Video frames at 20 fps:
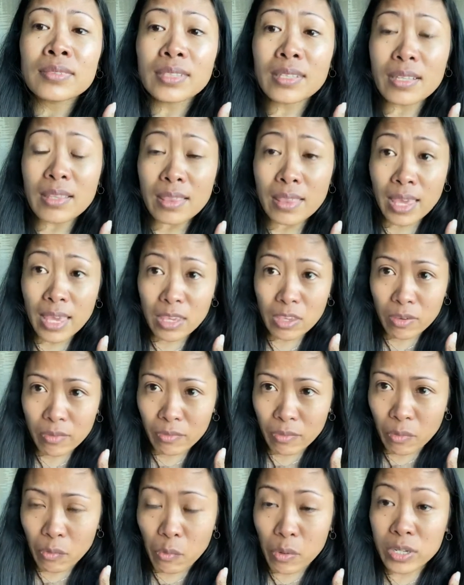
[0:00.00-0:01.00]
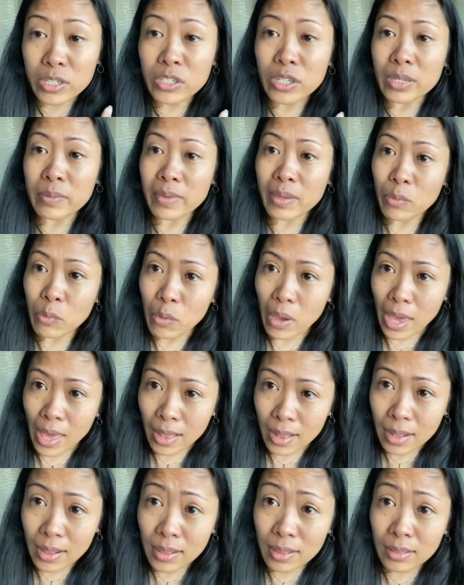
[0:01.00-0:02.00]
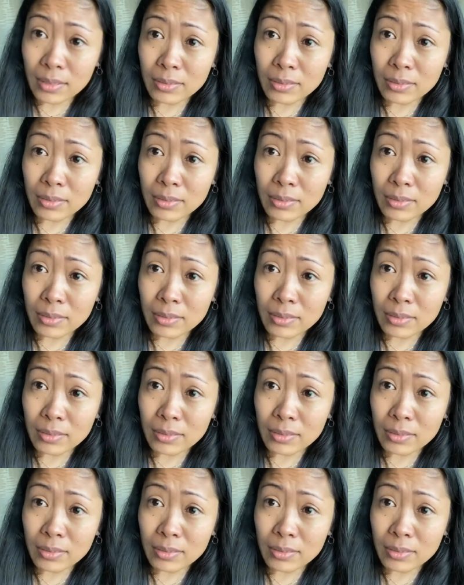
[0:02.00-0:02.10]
Thank you for wishing me well.